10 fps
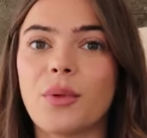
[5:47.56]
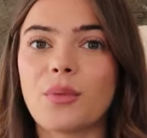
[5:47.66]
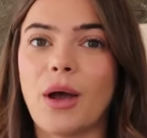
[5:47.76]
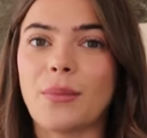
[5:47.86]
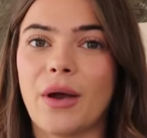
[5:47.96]
with
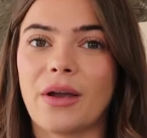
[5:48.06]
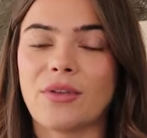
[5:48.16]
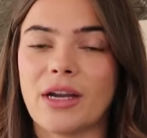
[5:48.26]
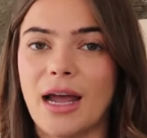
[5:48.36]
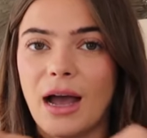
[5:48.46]
what I'm wearing
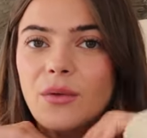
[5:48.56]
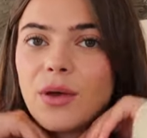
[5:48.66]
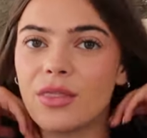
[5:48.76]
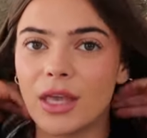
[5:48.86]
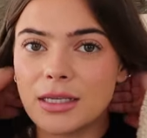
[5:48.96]
right
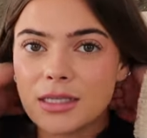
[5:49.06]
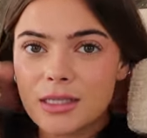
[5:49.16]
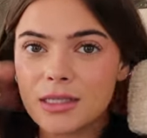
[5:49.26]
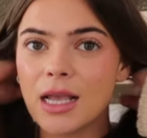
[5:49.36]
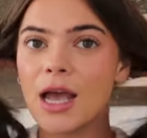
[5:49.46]
now,
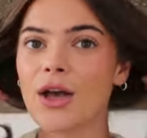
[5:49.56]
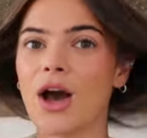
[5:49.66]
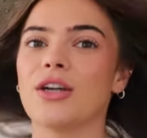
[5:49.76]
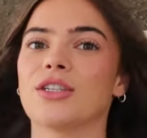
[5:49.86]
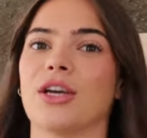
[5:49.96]
this
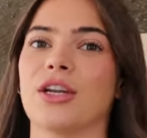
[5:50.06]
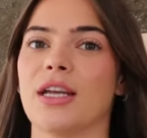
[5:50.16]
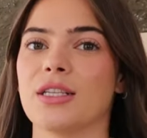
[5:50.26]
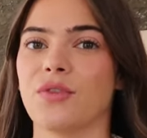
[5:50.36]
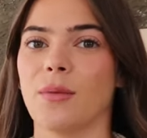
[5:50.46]
cardigan
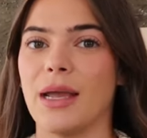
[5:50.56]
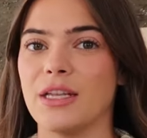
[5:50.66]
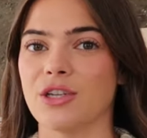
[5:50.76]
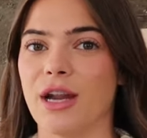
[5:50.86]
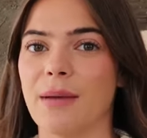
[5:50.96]
is from
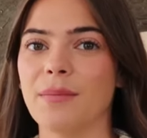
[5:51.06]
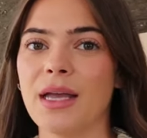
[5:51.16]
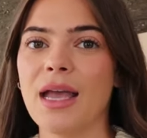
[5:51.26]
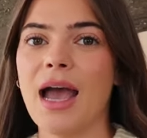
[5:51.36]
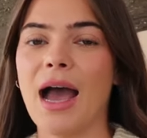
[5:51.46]
H&M.
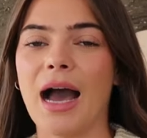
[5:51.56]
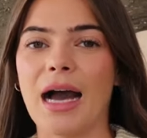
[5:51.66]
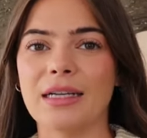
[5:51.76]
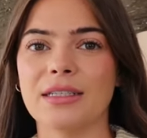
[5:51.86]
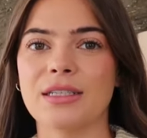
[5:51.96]

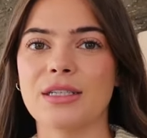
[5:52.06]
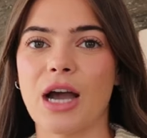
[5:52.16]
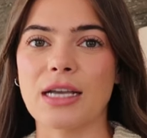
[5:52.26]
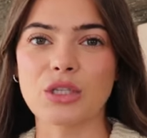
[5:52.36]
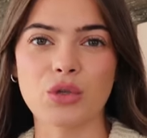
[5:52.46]
And
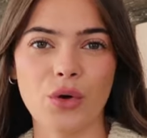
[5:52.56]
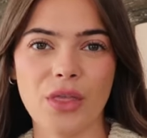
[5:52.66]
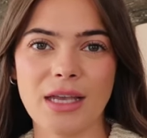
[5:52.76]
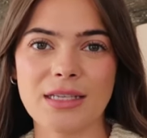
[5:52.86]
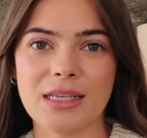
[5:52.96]
I saw
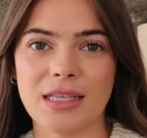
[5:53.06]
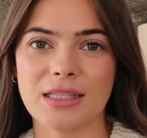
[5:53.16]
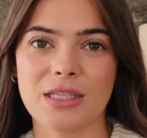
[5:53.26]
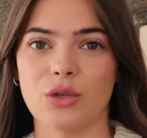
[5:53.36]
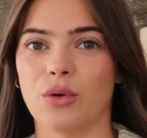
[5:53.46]
this
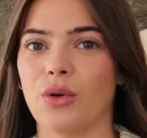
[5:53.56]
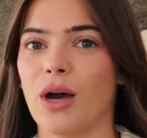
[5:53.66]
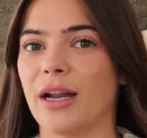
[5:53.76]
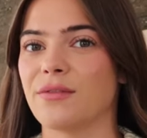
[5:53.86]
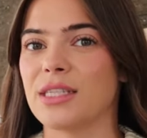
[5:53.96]
in
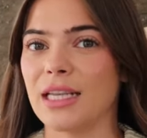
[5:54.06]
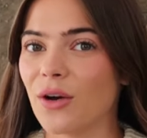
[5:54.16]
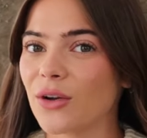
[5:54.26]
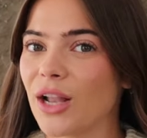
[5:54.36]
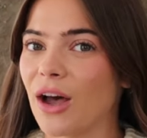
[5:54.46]
store and I've seen
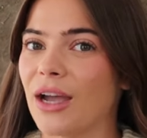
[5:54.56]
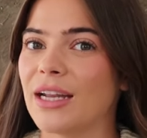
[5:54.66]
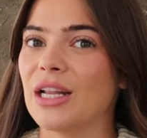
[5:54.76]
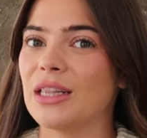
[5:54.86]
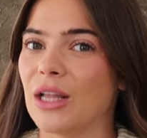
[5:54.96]
it
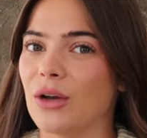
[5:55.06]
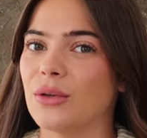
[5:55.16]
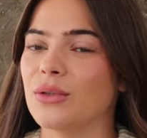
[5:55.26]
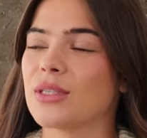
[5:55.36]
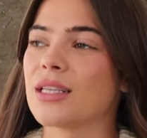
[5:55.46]
online
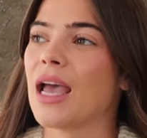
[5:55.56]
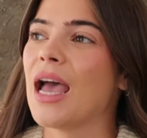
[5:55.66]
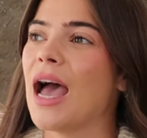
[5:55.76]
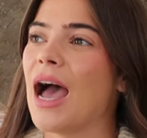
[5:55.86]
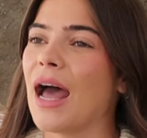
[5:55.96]
loads
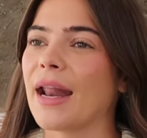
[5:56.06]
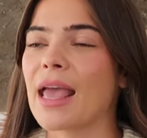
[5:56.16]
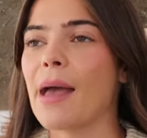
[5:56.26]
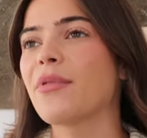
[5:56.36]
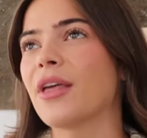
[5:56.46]
and I
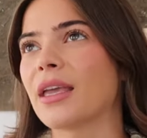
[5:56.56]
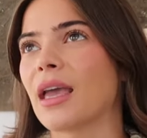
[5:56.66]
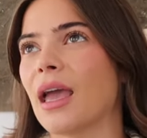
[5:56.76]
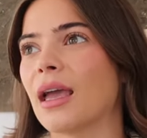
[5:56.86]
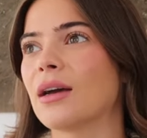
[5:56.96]
kept
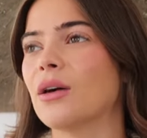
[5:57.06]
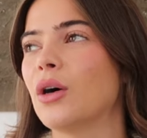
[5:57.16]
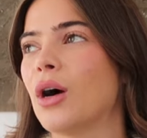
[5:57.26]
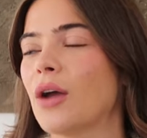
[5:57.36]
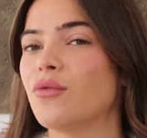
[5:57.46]
thinking,
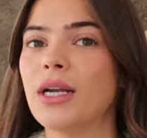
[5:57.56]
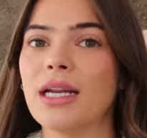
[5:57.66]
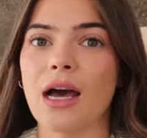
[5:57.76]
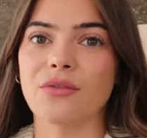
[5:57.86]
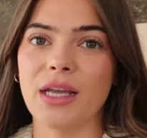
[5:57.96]
oh, I
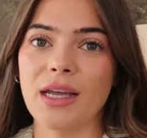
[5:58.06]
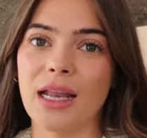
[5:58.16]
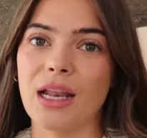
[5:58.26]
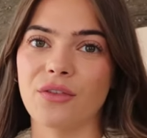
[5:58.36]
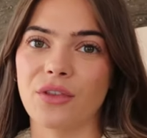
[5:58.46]
really love it.
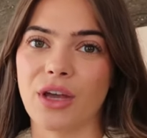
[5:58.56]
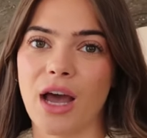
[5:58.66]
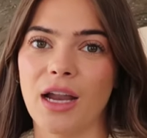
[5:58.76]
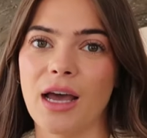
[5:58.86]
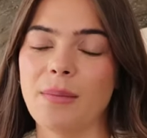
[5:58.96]
I loved the
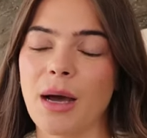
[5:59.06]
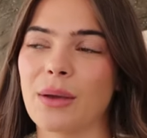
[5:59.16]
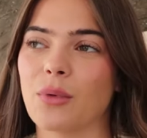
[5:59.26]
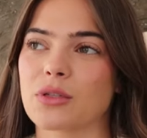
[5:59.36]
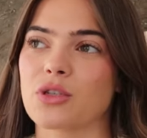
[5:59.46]
color, but
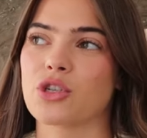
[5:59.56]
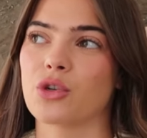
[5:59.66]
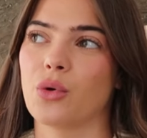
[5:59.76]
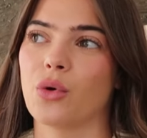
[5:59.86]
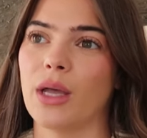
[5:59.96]
I wasn't
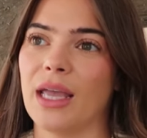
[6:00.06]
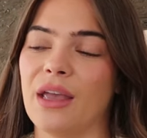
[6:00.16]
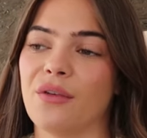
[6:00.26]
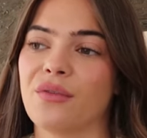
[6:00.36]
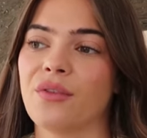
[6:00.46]
sure
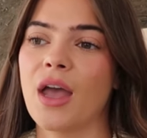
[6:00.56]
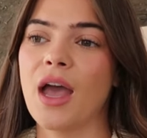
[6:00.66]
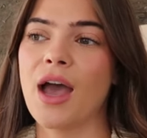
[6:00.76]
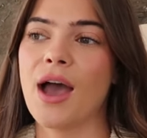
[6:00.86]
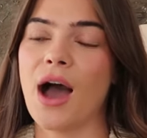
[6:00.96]
if
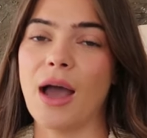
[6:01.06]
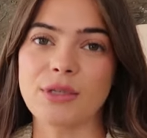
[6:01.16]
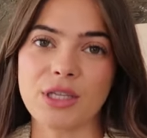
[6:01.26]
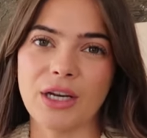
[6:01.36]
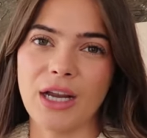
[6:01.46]
I
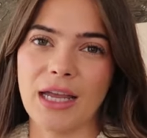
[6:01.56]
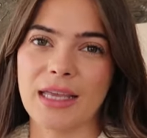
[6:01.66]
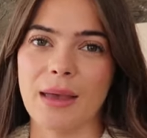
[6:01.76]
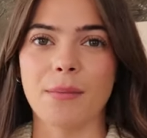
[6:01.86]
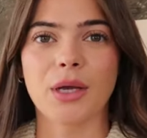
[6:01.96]
was gonna like it